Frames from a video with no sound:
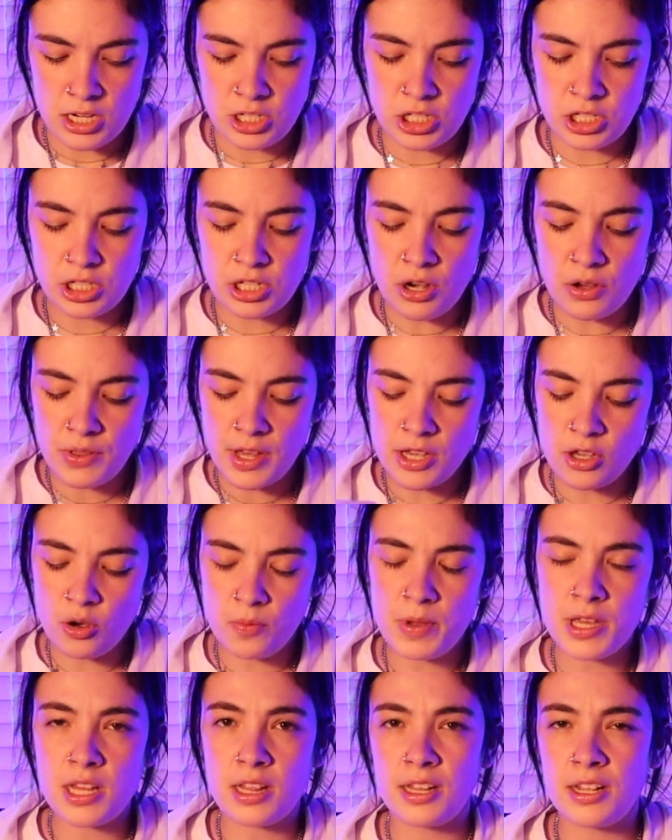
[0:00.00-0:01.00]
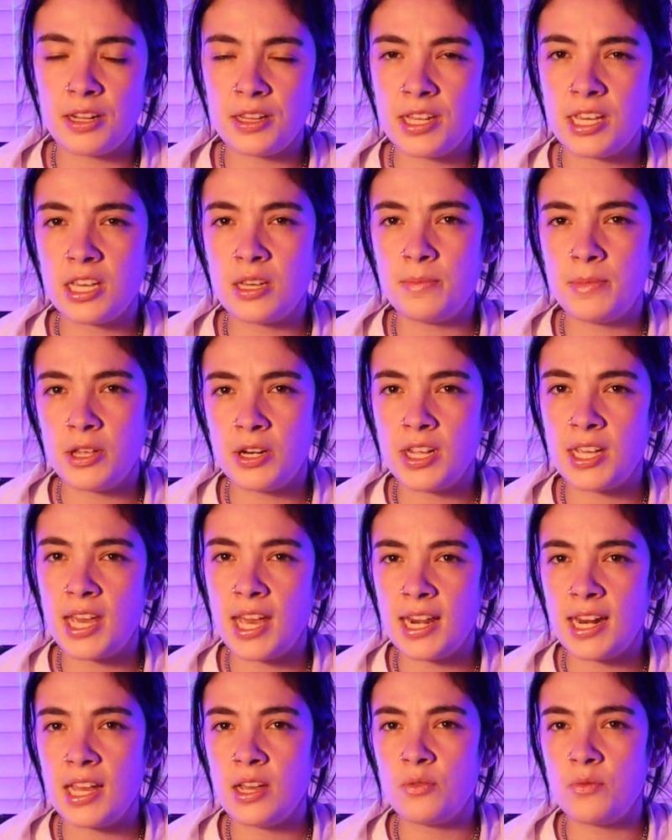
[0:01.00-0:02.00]
Just know that you'll be clearly
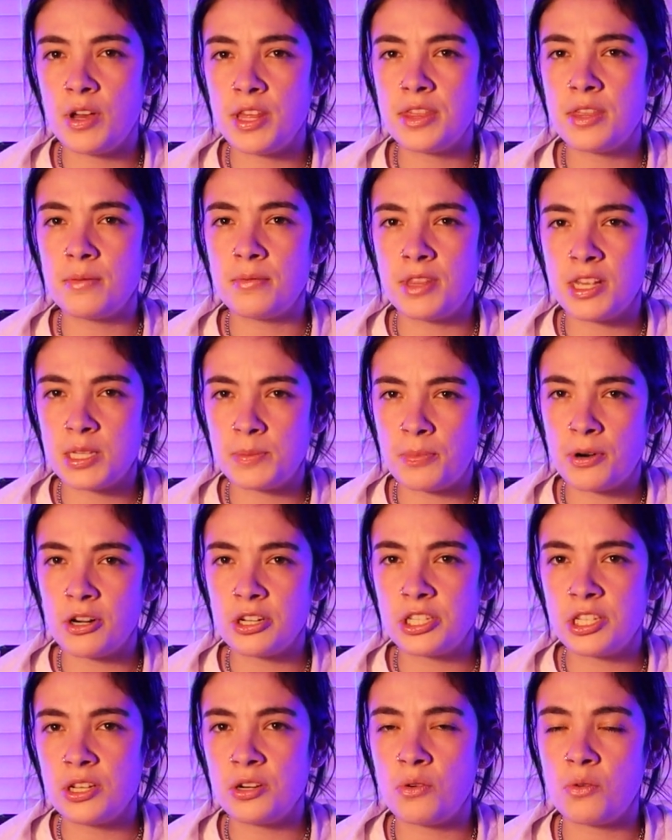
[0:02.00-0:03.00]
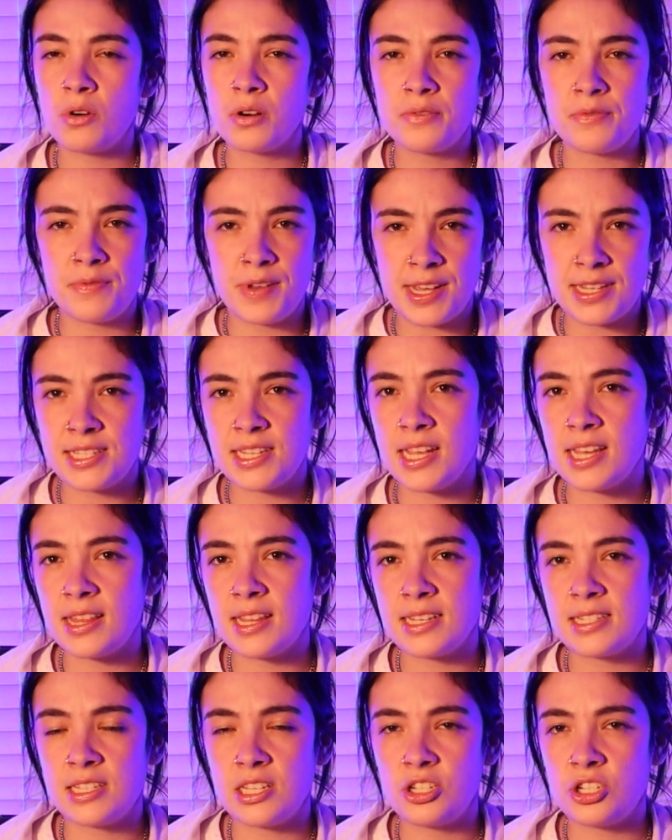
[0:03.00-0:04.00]
communicating with this person or facing
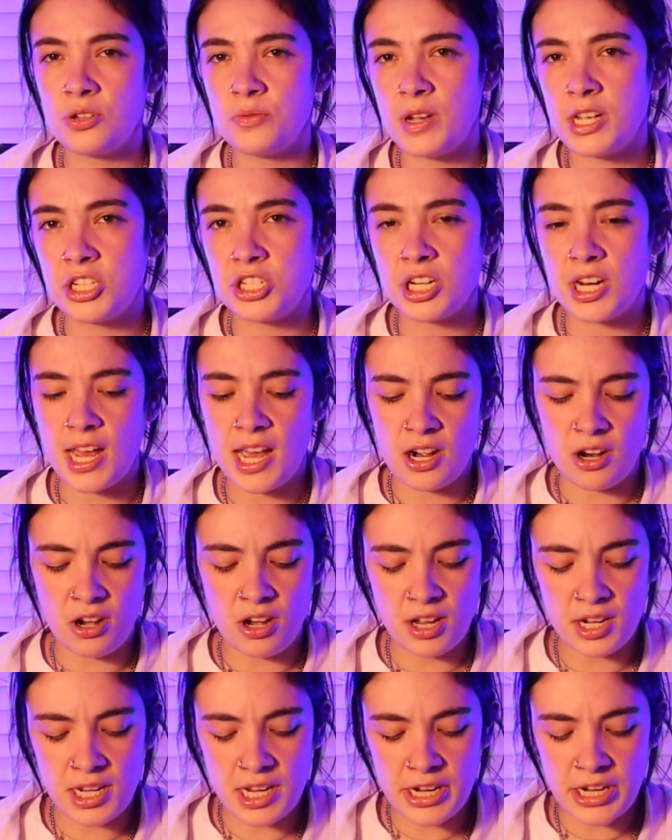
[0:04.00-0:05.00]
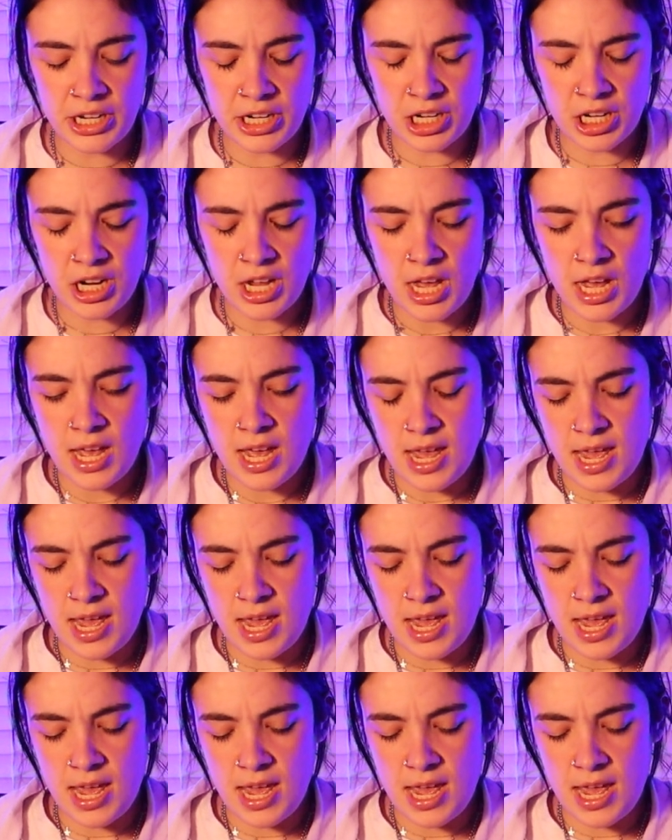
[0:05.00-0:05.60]
this situation head on here,